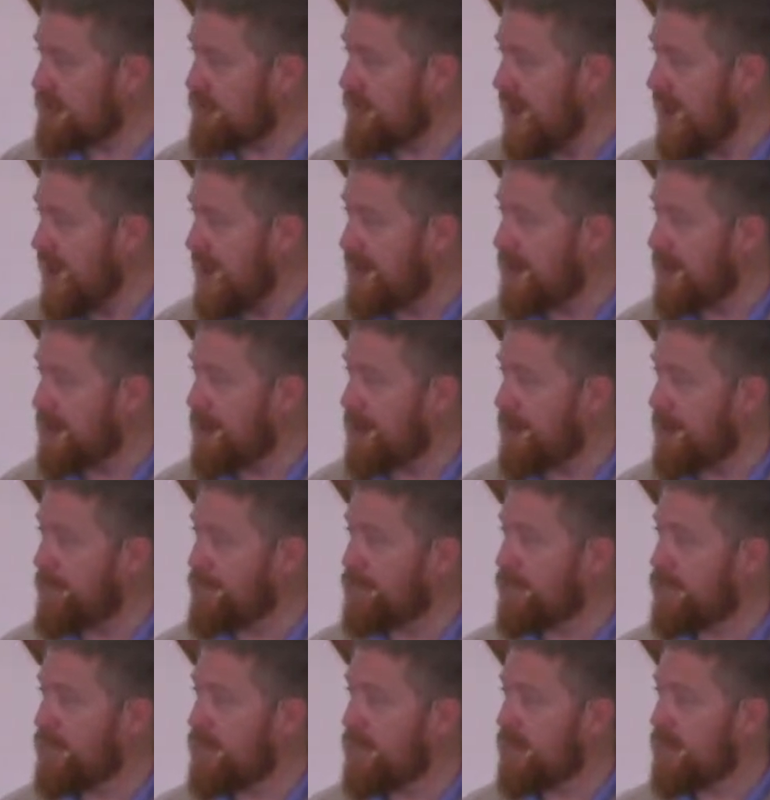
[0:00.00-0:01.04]
make
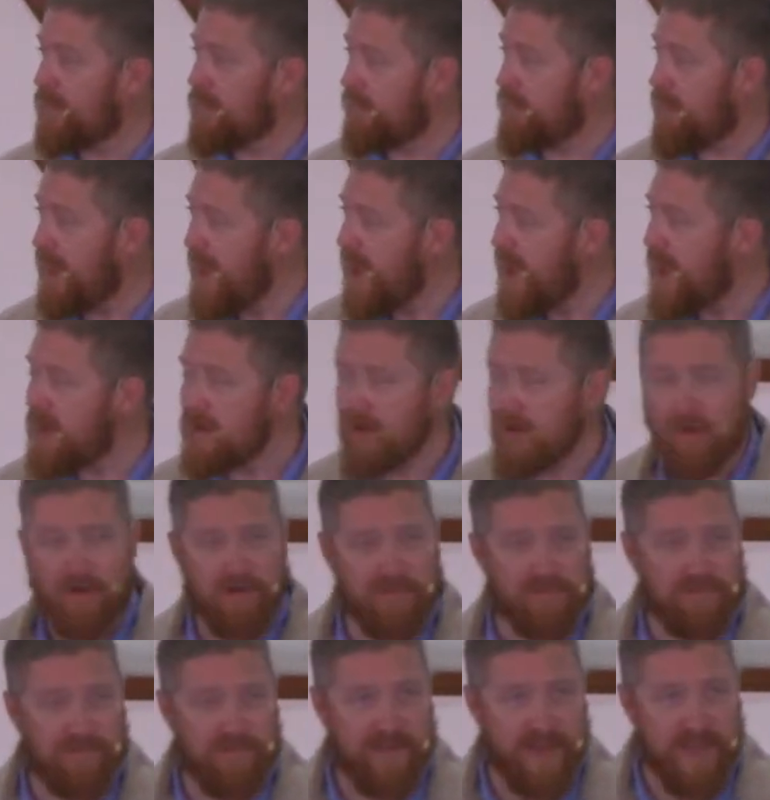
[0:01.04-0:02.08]
man
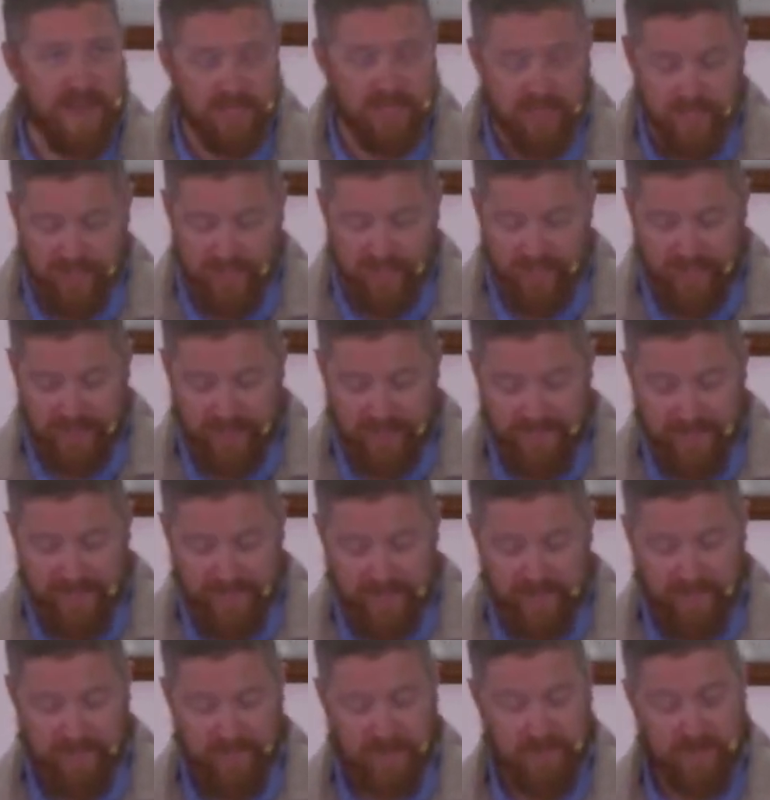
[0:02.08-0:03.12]
of flesh
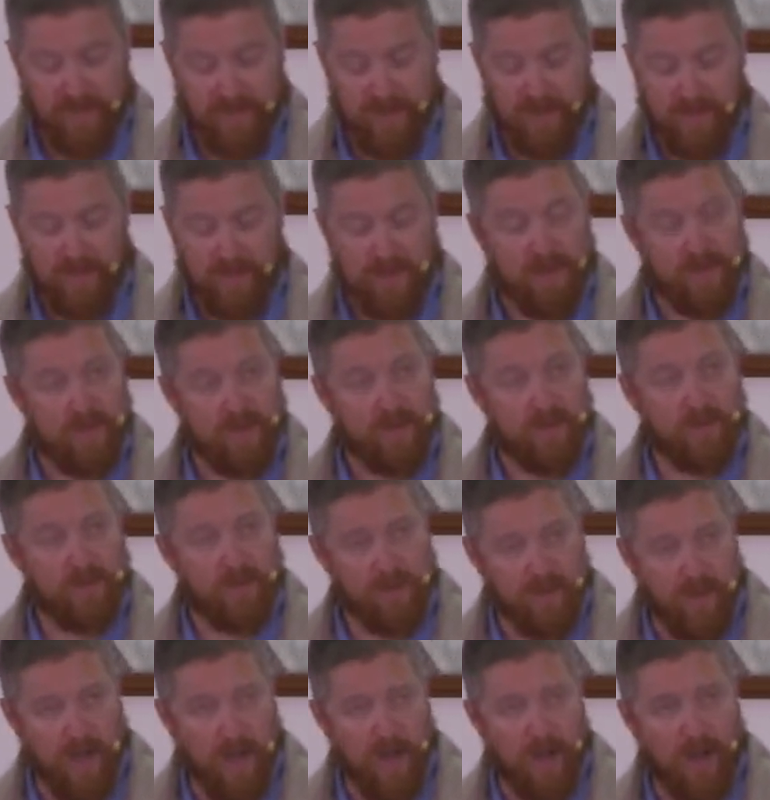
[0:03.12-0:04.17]
or
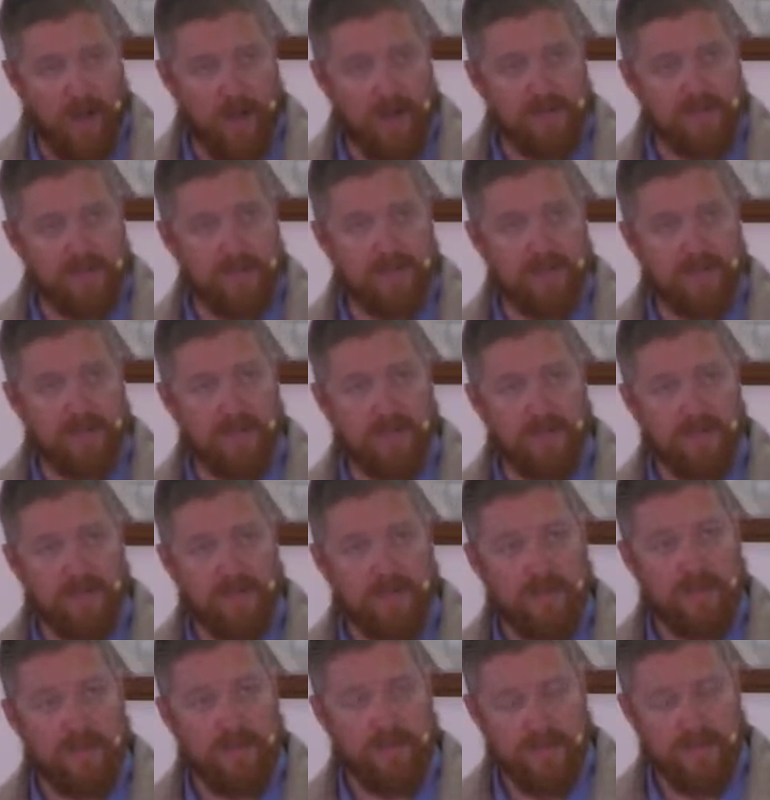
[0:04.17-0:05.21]
God
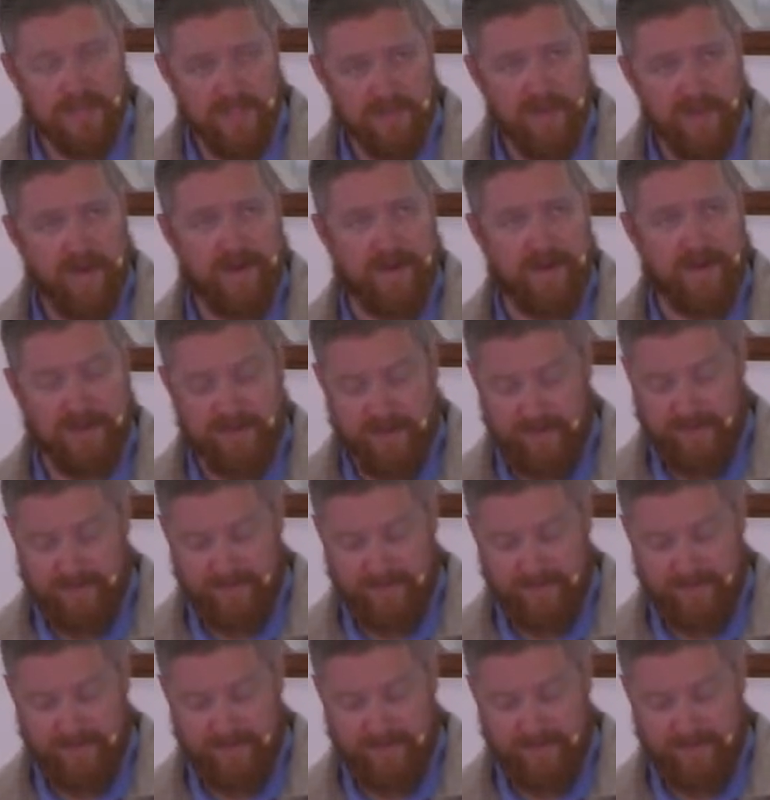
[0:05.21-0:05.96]
who is spirit.